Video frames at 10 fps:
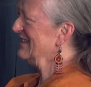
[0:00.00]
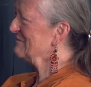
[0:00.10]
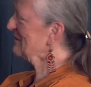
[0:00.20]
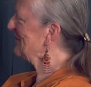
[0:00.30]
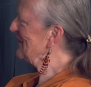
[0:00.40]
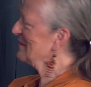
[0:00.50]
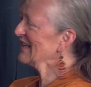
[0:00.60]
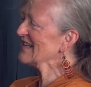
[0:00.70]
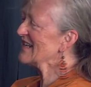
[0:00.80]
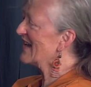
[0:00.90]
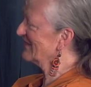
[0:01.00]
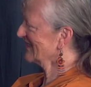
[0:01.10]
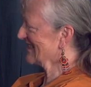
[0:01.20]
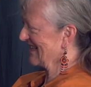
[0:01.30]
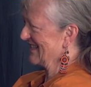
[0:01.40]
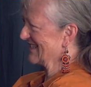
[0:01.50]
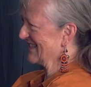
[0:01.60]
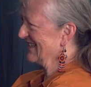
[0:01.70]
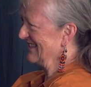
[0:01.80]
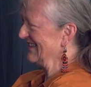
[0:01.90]
but Phoebe never did.
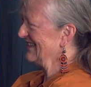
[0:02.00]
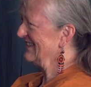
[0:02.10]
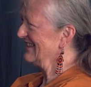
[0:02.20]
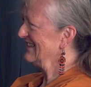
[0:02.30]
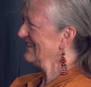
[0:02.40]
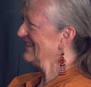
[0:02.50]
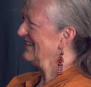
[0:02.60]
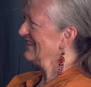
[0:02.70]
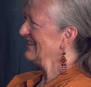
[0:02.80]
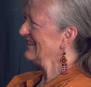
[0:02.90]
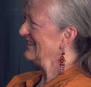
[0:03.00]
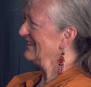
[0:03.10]
Right. And